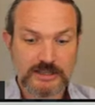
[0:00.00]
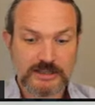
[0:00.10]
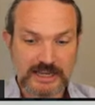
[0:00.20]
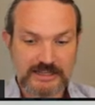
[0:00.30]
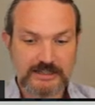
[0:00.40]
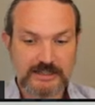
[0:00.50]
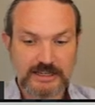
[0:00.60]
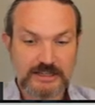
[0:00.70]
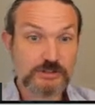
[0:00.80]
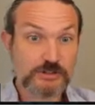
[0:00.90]
that
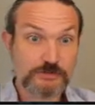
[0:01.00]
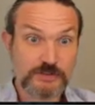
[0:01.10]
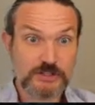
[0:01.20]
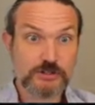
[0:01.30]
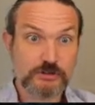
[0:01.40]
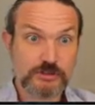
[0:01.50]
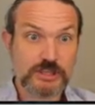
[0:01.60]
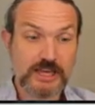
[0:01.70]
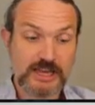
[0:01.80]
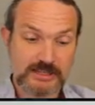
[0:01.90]
there's a feature
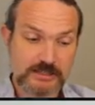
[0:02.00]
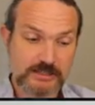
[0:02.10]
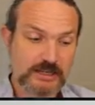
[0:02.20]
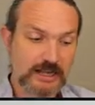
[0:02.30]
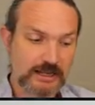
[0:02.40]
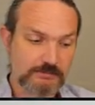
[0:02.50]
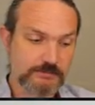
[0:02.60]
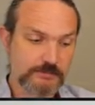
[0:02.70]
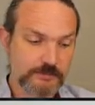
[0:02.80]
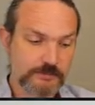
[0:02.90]
that
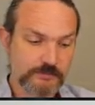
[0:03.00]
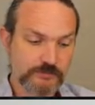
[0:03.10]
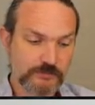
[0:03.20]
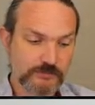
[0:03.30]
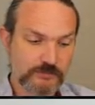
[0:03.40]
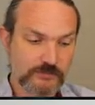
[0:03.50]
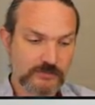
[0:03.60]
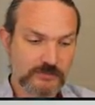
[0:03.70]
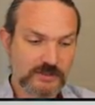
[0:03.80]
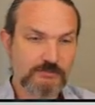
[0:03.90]
um,
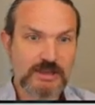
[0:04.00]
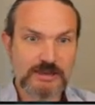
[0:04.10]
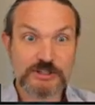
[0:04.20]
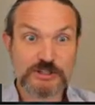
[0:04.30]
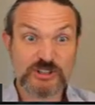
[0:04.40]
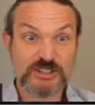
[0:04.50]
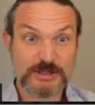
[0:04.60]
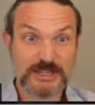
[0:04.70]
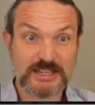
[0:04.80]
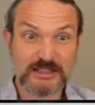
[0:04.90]
maybe should
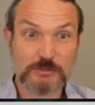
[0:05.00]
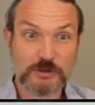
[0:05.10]
be getting a little